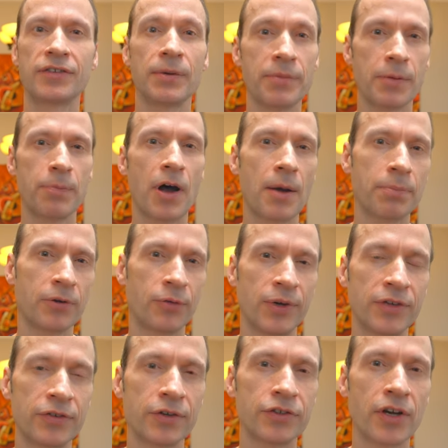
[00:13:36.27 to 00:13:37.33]
some of the popular
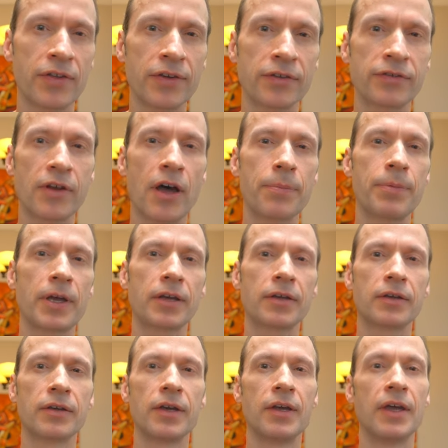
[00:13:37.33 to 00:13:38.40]
research on this topic,
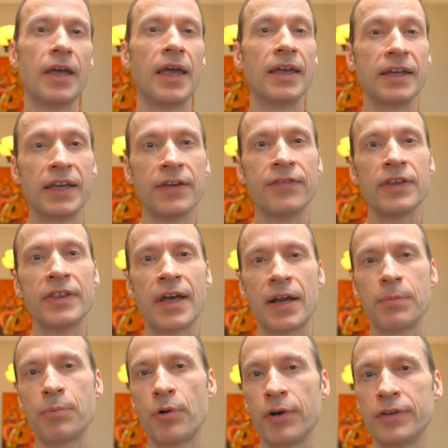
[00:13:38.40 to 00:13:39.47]
and given that
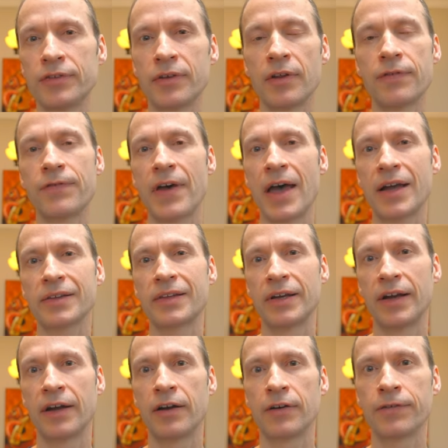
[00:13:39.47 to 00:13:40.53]
it points to the fact
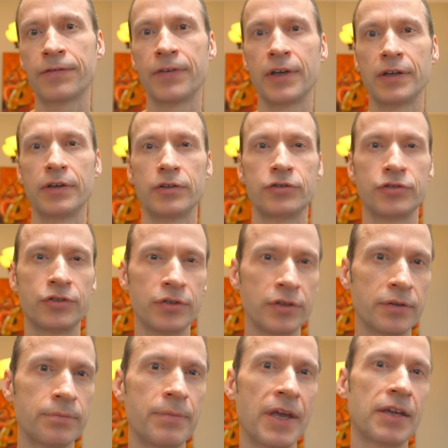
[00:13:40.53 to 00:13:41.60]
that Airofit
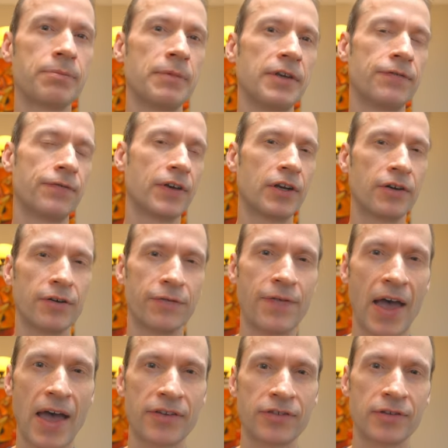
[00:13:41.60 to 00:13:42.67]
should make me fitter and
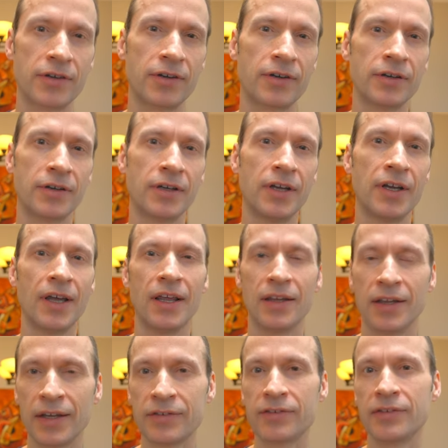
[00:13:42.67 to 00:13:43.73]
faster,
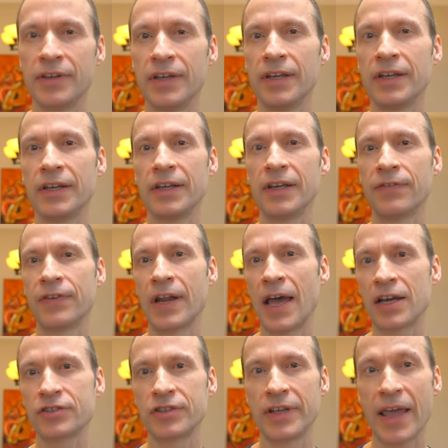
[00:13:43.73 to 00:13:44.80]
let's see if it
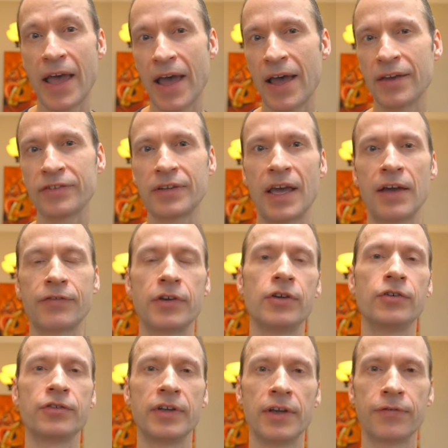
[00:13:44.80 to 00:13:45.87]
actually has after
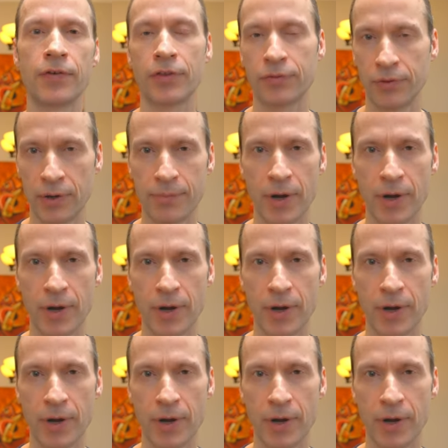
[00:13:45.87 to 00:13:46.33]
using it for 3